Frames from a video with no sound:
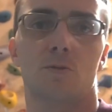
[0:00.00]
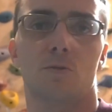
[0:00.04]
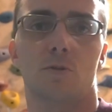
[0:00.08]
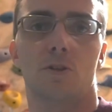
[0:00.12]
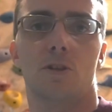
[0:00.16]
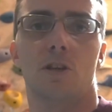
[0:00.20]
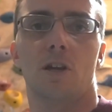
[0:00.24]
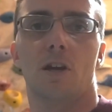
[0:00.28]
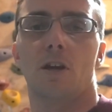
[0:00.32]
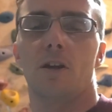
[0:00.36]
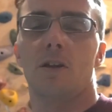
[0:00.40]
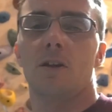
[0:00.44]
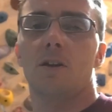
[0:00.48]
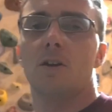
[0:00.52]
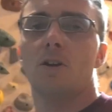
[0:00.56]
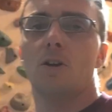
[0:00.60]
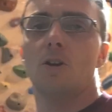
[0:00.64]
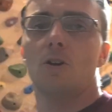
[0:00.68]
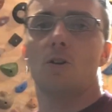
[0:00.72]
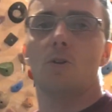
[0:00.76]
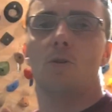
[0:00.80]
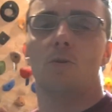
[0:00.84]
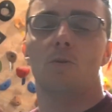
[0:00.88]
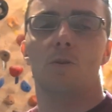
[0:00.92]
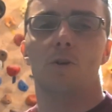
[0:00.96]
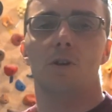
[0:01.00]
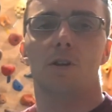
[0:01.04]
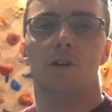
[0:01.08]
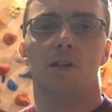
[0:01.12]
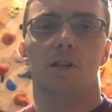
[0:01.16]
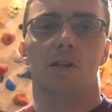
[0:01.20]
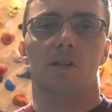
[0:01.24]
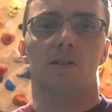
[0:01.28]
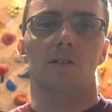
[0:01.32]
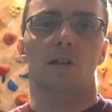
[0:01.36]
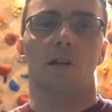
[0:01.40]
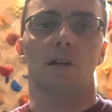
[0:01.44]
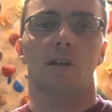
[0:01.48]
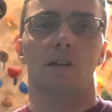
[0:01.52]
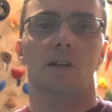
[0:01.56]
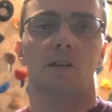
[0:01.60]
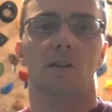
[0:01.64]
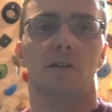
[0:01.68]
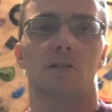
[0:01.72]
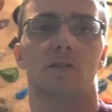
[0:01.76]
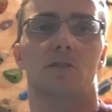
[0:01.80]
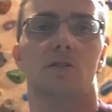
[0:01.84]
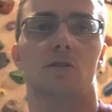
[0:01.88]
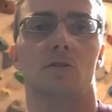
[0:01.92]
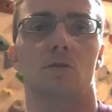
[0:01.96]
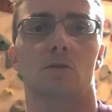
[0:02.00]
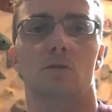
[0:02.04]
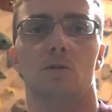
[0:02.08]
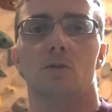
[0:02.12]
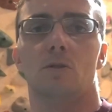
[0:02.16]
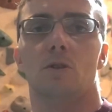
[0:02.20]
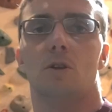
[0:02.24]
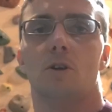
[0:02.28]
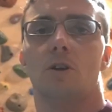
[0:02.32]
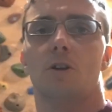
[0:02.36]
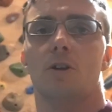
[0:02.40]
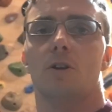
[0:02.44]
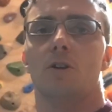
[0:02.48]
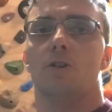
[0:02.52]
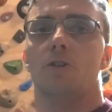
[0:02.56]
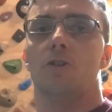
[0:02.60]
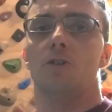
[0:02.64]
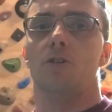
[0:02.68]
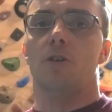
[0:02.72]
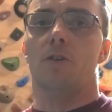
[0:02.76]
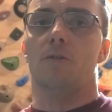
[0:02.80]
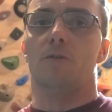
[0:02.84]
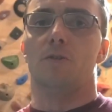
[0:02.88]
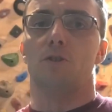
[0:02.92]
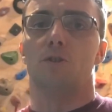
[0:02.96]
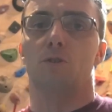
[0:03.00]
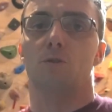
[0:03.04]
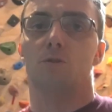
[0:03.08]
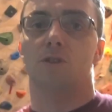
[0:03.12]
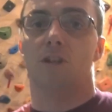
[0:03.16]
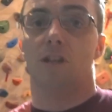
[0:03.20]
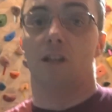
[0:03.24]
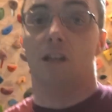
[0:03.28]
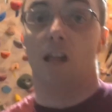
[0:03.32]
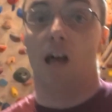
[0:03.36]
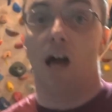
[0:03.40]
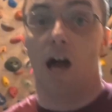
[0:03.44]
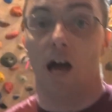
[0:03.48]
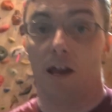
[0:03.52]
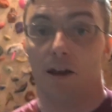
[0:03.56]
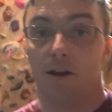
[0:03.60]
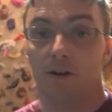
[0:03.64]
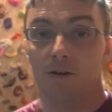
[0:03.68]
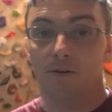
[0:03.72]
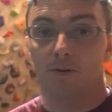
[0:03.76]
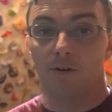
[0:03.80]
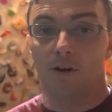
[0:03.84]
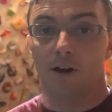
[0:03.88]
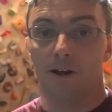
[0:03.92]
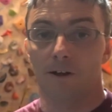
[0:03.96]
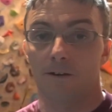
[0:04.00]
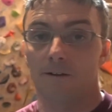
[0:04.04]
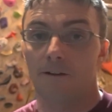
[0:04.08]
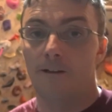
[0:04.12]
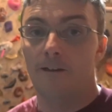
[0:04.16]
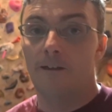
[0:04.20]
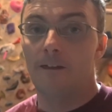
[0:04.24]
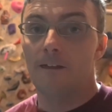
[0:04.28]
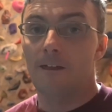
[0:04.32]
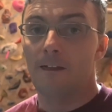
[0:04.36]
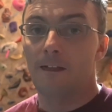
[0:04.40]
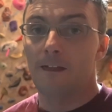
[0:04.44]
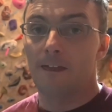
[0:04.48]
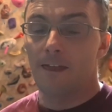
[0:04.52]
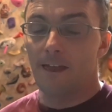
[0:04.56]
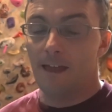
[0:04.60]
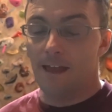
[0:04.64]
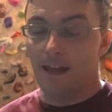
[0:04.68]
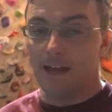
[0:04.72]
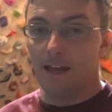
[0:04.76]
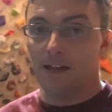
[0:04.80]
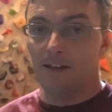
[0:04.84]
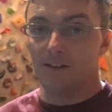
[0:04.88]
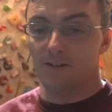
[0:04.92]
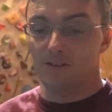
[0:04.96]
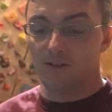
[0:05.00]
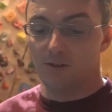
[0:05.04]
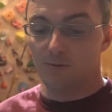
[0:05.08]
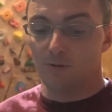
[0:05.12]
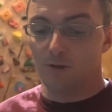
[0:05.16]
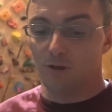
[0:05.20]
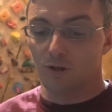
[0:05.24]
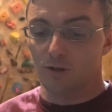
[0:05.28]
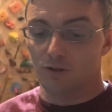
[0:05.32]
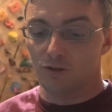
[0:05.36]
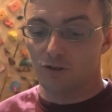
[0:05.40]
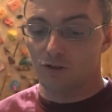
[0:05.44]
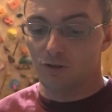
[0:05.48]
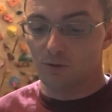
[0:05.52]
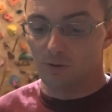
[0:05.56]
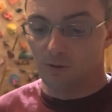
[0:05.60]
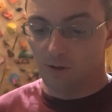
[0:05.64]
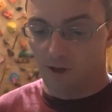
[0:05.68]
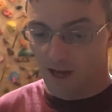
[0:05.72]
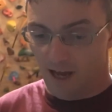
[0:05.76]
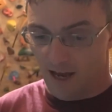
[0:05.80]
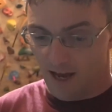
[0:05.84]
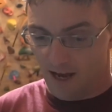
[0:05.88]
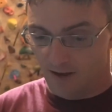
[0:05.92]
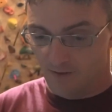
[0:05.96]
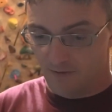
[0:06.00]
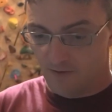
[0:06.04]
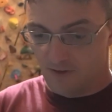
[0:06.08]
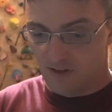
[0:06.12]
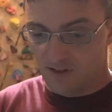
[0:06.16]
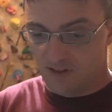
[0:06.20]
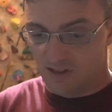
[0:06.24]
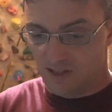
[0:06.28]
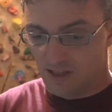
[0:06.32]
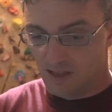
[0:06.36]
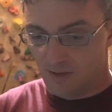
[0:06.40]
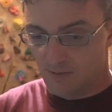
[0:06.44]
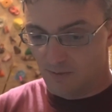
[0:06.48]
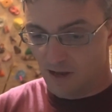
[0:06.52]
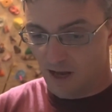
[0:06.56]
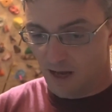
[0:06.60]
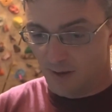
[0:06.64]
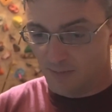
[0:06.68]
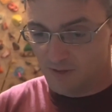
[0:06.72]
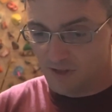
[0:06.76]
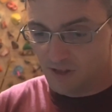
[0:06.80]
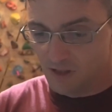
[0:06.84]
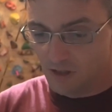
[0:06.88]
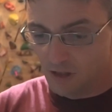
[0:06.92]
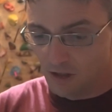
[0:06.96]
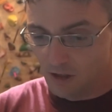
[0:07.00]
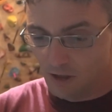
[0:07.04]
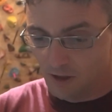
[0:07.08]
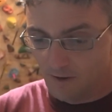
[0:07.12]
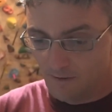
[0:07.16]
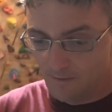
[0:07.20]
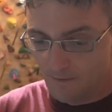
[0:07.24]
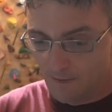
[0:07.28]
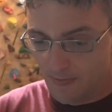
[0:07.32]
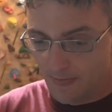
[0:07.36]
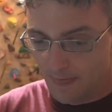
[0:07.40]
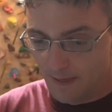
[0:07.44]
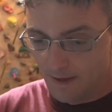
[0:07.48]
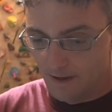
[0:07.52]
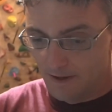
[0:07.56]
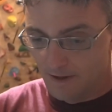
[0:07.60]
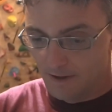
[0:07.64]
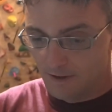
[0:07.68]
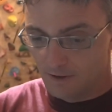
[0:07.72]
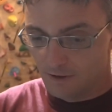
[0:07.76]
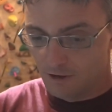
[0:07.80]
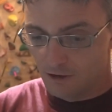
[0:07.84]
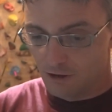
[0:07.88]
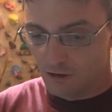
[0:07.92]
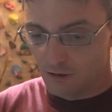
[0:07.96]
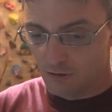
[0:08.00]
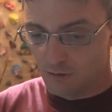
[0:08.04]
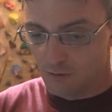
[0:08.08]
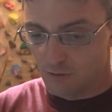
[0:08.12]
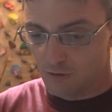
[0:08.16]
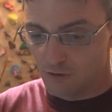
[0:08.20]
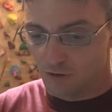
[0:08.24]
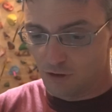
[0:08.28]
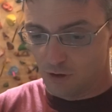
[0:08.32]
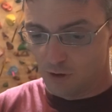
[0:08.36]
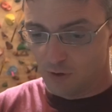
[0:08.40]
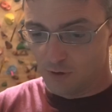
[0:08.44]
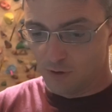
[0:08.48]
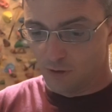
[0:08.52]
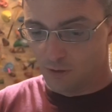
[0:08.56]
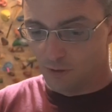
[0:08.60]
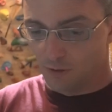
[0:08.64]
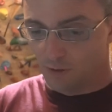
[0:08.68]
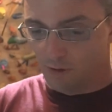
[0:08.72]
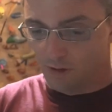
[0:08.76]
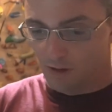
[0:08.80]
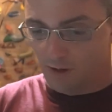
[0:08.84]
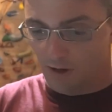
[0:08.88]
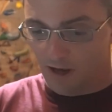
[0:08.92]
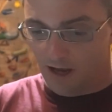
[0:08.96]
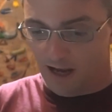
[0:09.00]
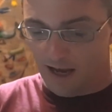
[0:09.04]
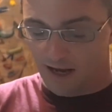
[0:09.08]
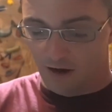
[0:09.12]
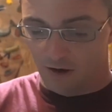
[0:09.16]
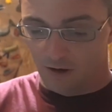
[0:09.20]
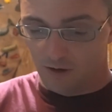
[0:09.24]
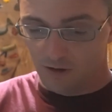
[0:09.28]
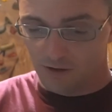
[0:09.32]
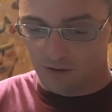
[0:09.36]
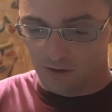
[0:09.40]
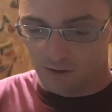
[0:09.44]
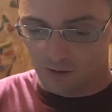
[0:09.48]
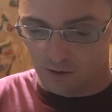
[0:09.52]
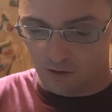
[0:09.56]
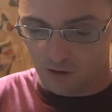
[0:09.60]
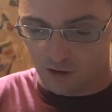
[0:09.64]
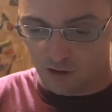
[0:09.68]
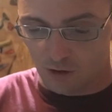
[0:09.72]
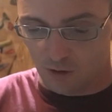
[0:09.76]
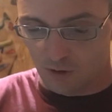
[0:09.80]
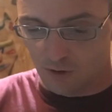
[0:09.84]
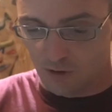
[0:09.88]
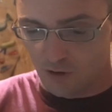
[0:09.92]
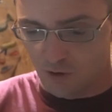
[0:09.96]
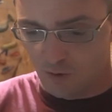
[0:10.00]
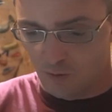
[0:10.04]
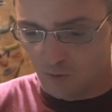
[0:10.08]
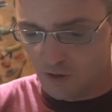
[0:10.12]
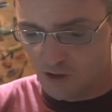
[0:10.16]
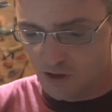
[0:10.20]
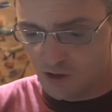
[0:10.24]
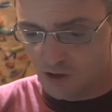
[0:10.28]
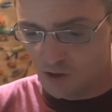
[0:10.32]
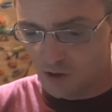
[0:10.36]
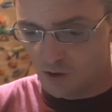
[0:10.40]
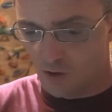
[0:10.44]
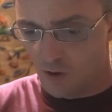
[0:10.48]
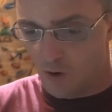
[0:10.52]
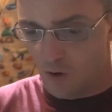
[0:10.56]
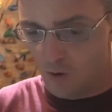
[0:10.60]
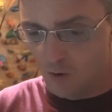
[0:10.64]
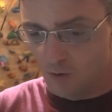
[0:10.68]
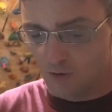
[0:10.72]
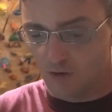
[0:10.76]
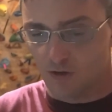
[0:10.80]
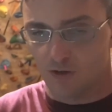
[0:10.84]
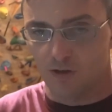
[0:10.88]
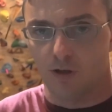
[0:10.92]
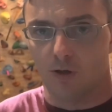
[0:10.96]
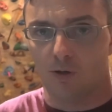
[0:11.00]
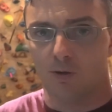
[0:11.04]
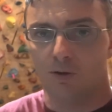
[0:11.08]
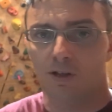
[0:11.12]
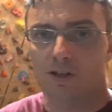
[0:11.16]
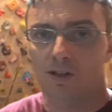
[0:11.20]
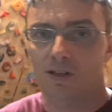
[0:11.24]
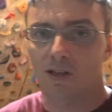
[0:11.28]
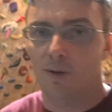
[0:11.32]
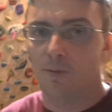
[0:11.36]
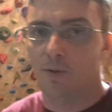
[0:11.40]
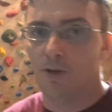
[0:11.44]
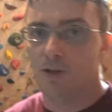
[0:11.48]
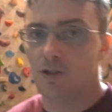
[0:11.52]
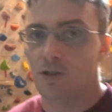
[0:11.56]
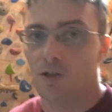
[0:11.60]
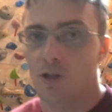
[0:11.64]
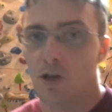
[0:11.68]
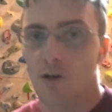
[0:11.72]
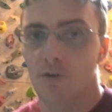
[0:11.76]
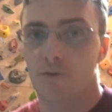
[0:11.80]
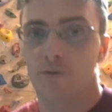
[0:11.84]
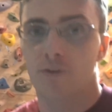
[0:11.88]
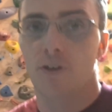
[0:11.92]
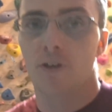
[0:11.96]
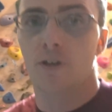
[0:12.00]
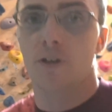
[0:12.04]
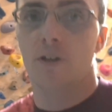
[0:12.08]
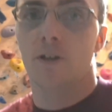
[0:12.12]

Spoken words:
would get really exciting to, if you use it a lot, right? And to be able to have these heat maps here to show you, and also it'll show you which holds don't get that much love.